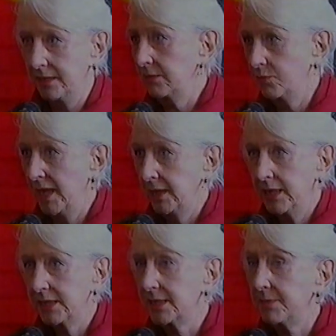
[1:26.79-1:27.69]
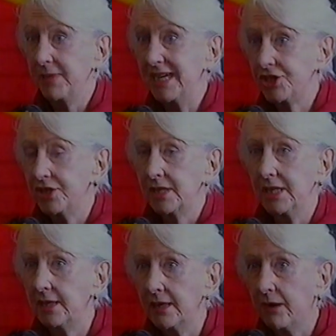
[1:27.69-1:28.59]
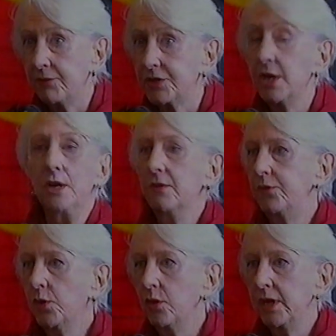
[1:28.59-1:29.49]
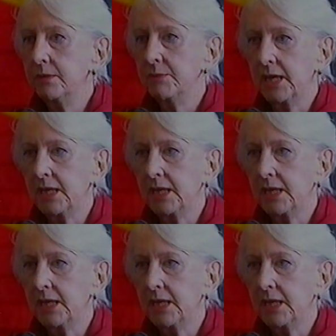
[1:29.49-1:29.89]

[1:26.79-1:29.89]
that one has passionately loved for, in my